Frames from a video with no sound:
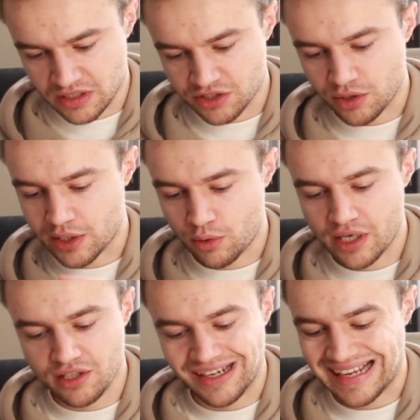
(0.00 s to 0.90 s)
So I
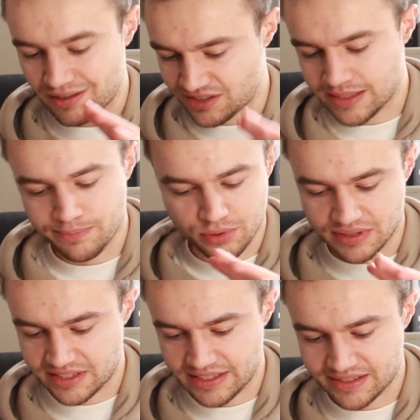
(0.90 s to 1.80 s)
quite like how simple
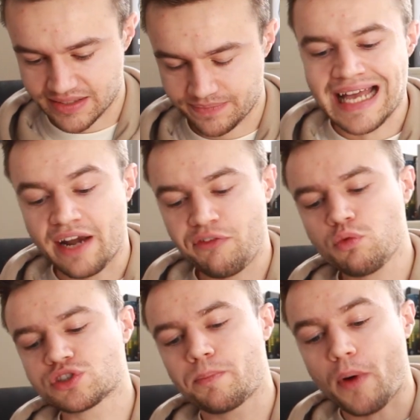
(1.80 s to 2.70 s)
this is. And if you
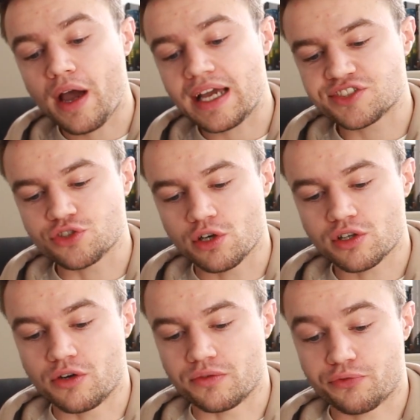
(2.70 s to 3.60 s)
want to buy a
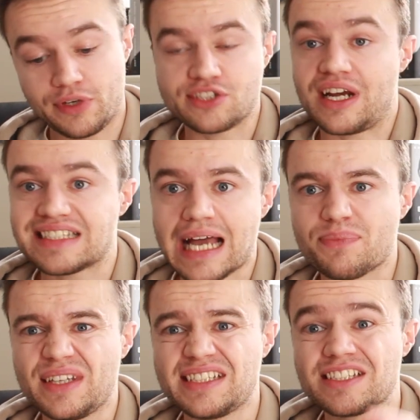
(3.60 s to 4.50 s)
stock on Freetrade's
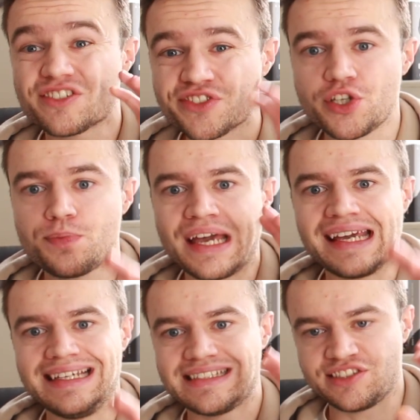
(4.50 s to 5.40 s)
app, this is super
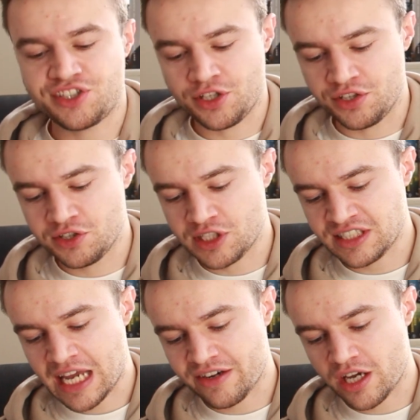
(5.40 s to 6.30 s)
easy too. You
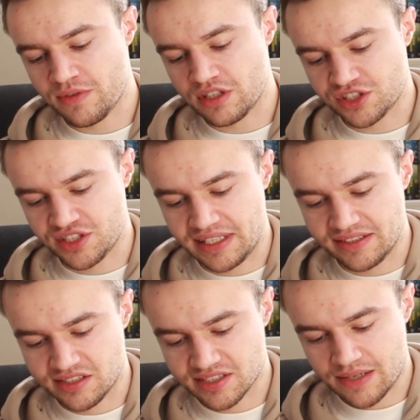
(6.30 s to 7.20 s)
just head over to the
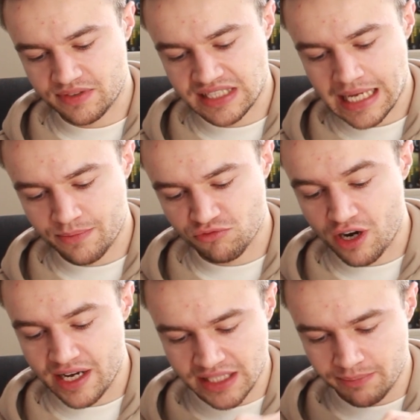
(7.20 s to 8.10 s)
Discover tab
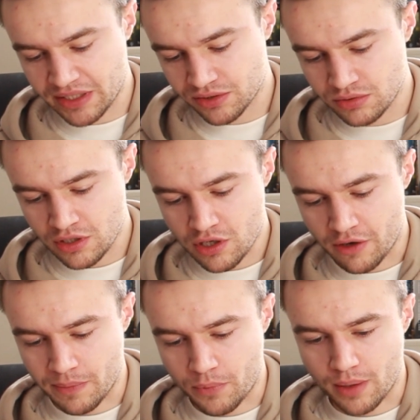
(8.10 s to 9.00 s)
right in the middle
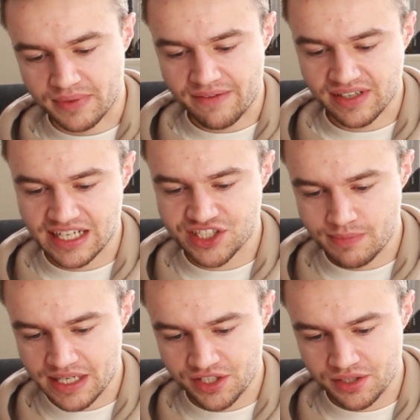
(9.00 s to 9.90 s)
of the bottom navigation
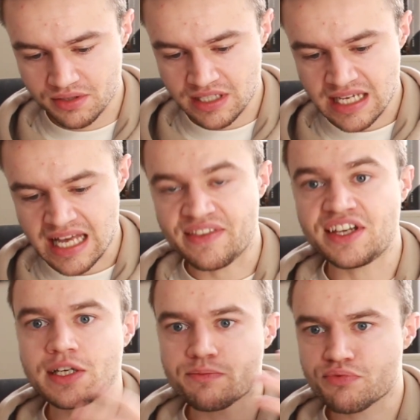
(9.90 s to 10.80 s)
menu, and then you can